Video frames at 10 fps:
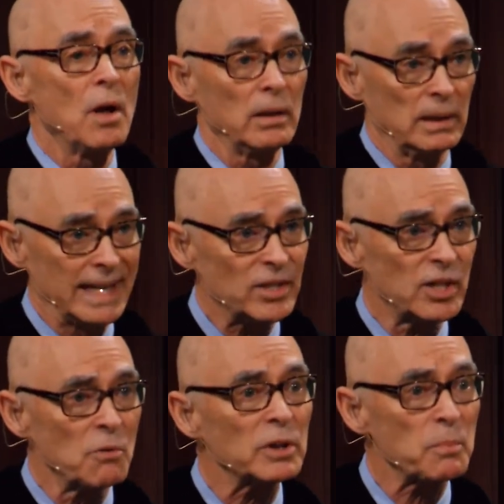Let's see
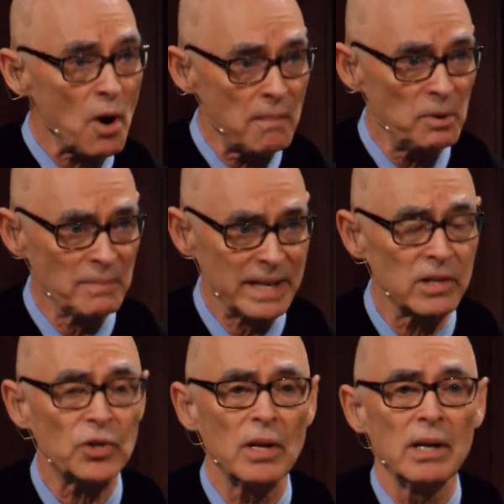what the problem
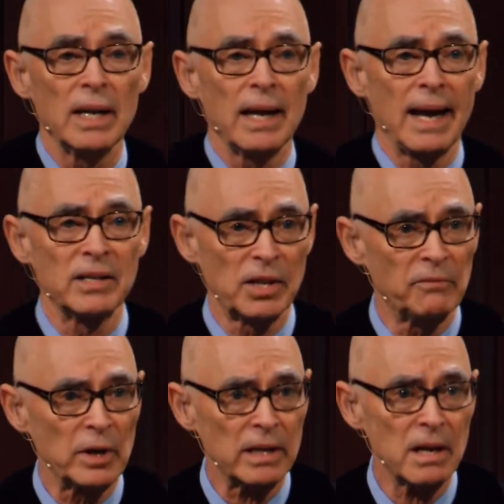is and see if
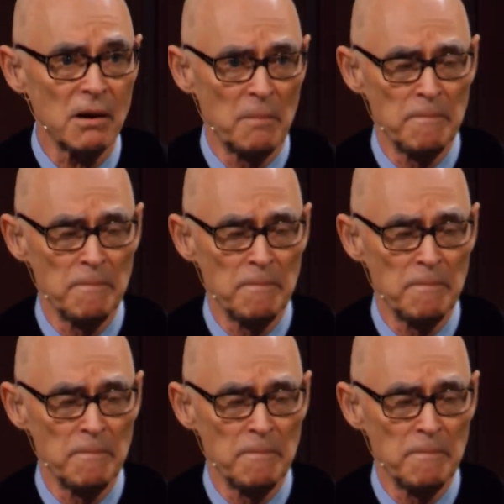we can help.